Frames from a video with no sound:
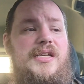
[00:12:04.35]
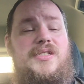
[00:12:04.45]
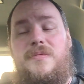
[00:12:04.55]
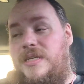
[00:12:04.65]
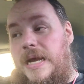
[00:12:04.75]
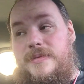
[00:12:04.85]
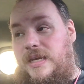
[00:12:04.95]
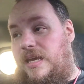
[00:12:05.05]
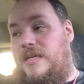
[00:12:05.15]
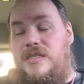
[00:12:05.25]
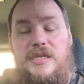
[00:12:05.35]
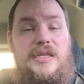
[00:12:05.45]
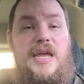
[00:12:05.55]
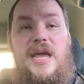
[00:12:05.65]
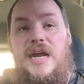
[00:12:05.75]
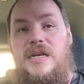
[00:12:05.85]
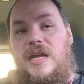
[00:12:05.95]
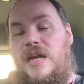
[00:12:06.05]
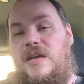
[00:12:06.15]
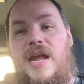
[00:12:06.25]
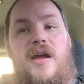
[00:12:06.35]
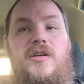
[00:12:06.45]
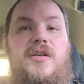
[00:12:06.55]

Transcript: And sometimes it kicks you in the head and you get down,